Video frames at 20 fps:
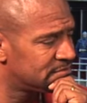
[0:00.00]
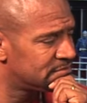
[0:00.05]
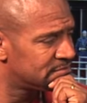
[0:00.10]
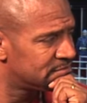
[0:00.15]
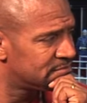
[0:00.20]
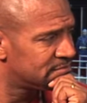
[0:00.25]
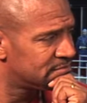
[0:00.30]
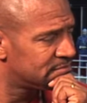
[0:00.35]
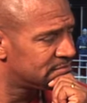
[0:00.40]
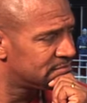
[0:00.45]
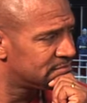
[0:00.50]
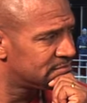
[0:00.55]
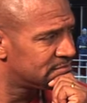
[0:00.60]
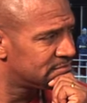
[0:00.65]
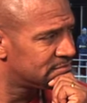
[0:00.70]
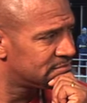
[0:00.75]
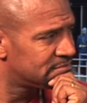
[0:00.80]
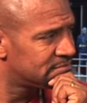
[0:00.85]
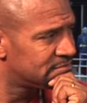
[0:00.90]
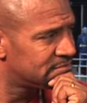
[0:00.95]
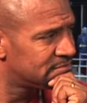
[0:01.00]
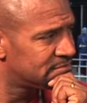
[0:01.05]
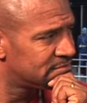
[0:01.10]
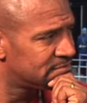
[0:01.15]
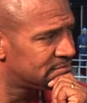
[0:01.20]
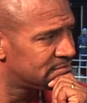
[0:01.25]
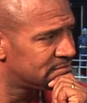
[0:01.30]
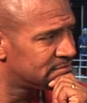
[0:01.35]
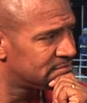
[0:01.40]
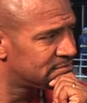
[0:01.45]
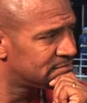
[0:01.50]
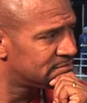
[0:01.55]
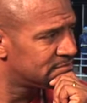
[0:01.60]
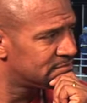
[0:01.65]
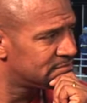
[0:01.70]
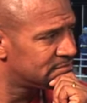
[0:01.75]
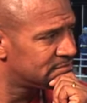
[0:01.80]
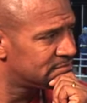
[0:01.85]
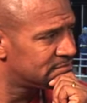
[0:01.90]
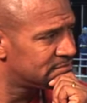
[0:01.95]

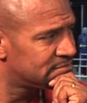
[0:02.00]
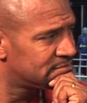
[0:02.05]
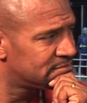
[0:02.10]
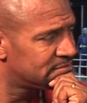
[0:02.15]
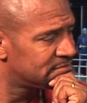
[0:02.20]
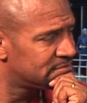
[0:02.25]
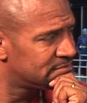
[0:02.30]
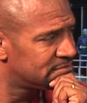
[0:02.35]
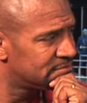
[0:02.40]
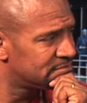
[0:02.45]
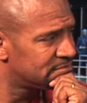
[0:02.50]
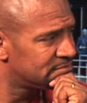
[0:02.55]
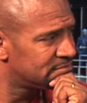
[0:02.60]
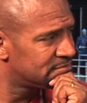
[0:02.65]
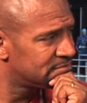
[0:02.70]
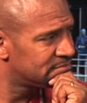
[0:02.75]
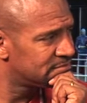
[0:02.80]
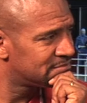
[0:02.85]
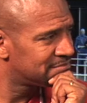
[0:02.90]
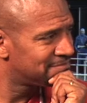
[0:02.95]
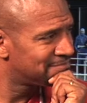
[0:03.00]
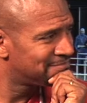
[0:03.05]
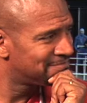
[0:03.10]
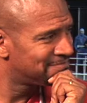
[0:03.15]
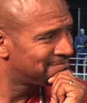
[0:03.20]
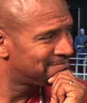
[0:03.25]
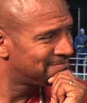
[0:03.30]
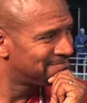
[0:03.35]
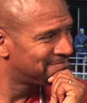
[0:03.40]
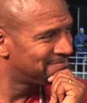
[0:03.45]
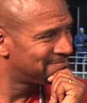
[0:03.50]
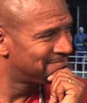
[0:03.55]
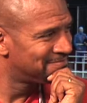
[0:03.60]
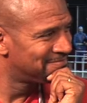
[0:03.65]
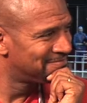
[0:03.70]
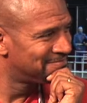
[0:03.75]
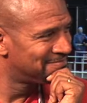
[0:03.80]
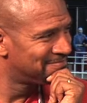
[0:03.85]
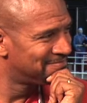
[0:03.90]
The person shown says nothing.